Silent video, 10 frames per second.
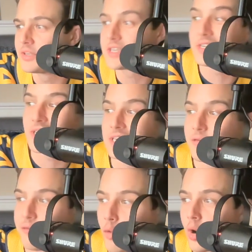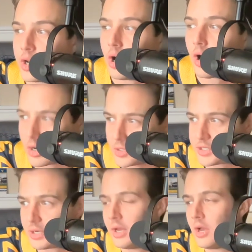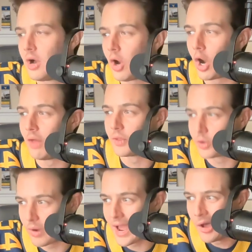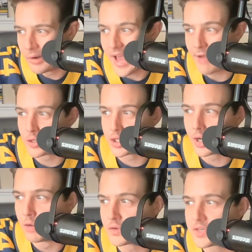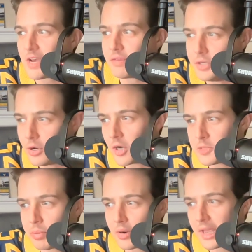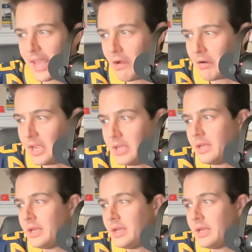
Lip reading: 64 yards on the ground, averaging over 7 yards per carry.